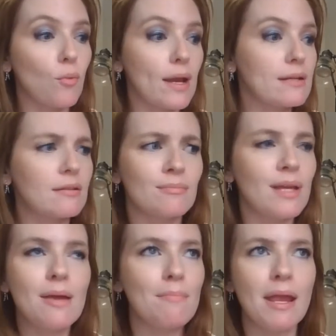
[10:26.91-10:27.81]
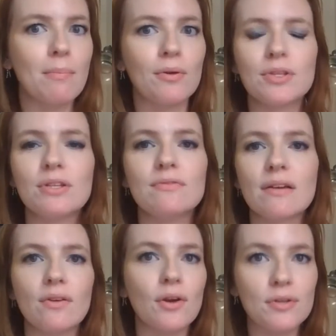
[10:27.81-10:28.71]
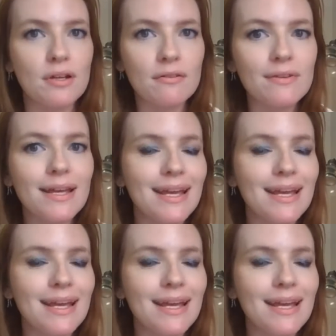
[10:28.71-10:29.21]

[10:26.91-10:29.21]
random paper that you've never heard of,